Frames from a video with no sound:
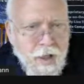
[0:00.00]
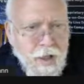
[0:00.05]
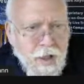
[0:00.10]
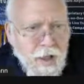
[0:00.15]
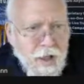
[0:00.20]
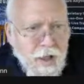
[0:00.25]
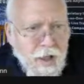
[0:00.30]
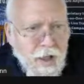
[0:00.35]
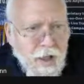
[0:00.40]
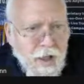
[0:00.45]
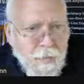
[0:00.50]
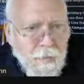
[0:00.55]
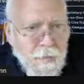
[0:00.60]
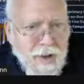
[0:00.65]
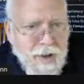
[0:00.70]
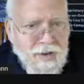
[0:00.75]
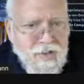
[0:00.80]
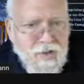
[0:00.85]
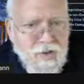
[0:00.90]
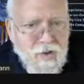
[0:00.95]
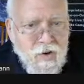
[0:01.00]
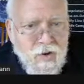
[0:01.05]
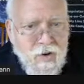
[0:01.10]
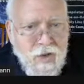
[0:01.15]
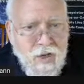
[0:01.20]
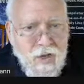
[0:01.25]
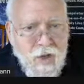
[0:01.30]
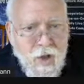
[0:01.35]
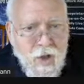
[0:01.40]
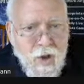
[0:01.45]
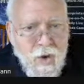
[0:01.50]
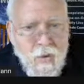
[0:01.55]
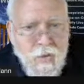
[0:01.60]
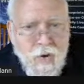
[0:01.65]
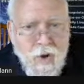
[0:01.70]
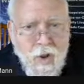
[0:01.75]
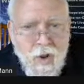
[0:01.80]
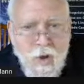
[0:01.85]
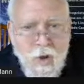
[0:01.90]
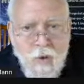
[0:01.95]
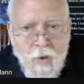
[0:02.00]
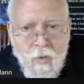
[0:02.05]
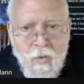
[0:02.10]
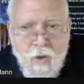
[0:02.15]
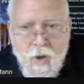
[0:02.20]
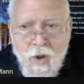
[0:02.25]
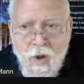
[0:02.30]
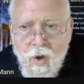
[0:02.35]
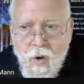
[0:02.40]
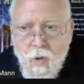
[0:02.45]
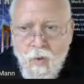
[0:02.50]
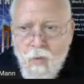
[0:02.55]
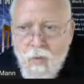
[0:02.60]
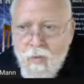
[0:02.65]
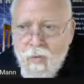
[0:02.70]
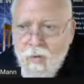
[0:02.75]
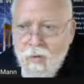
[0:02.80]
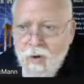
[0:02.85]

Minus 30, no.